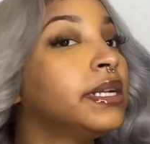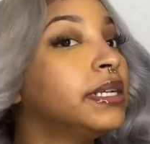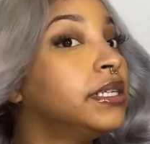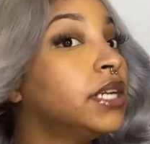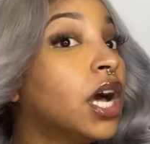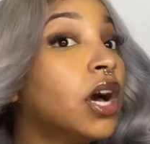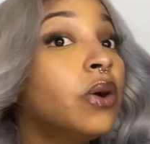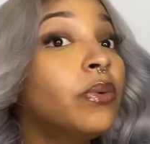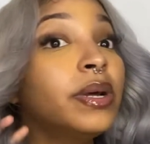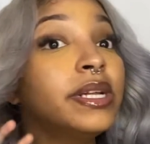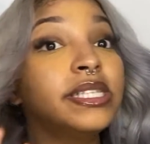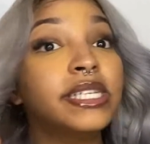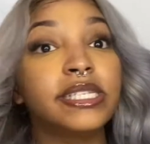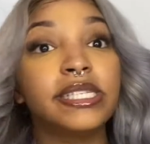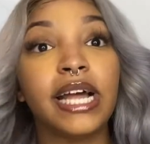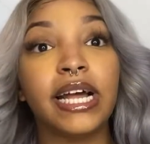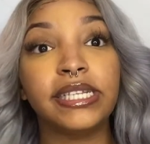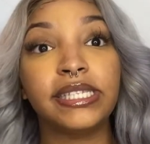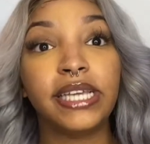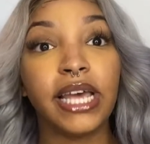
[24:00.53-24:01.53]
no, it does
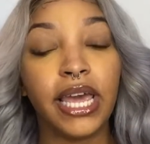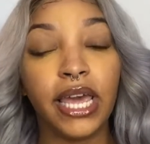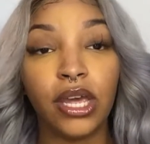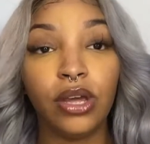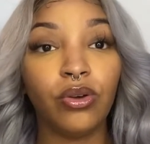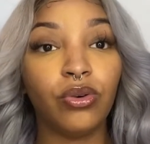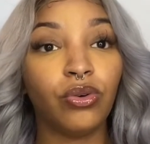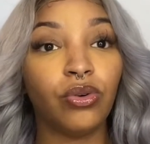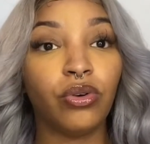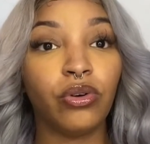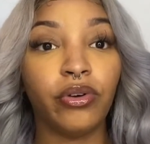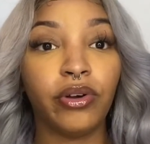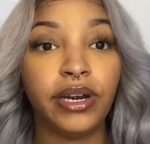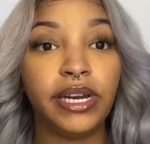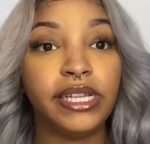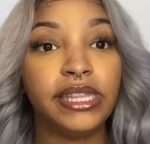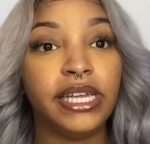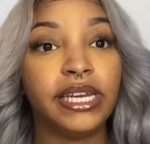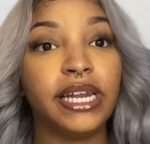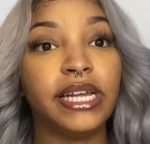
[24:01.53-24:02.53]
not tangle or
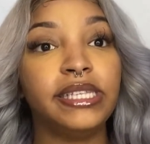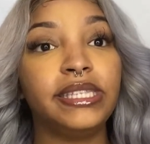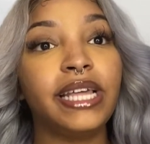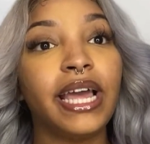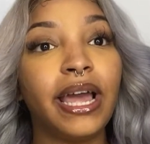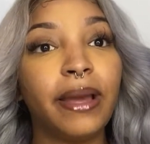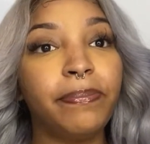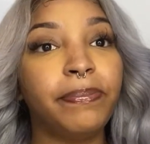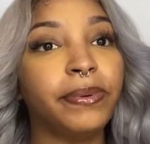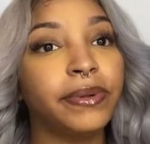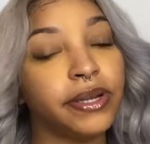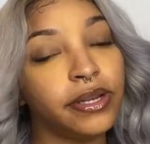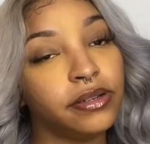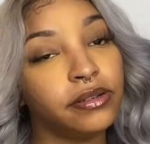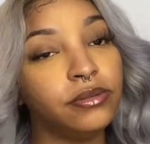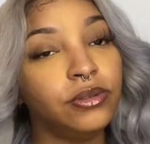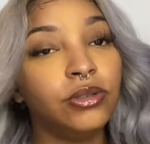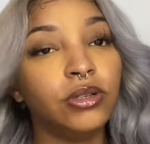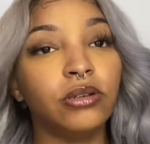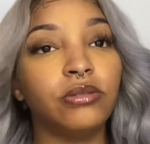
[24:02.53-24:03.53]
anything like that, but
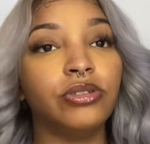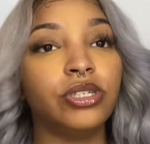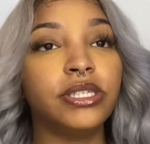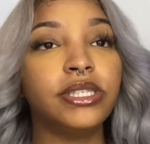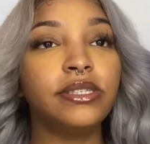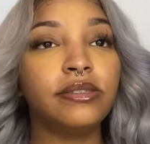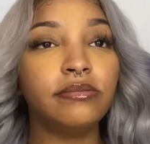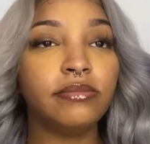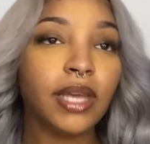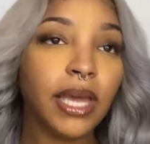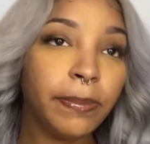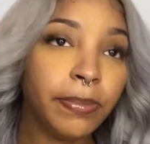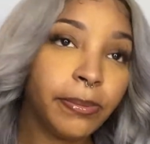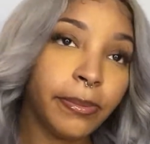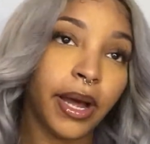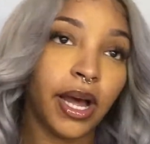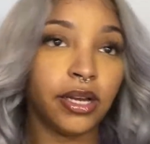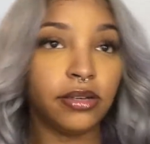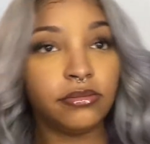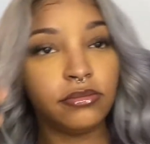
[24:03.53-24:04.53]
you know, just keep in
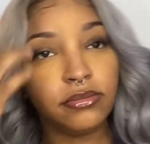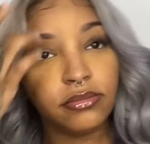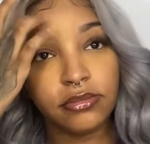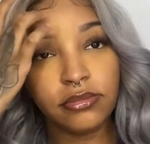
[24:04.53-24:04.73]
mind,